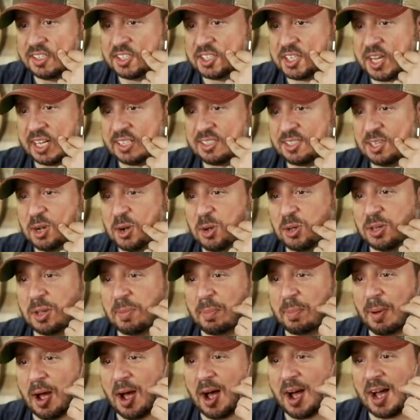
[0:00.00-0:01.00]
Chateau
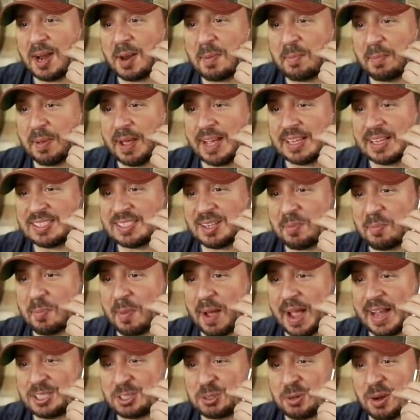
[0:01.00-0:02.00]
Labaud best
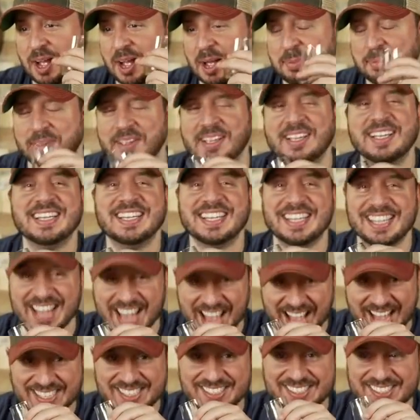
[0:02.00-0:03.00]
mic drop.
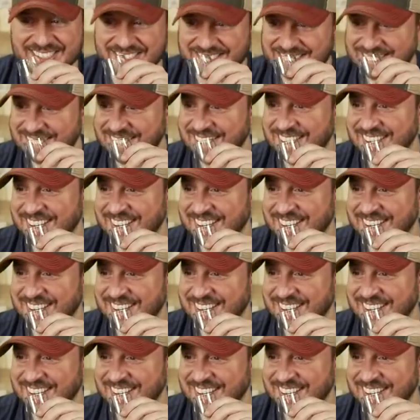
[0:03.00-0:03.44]
Yes.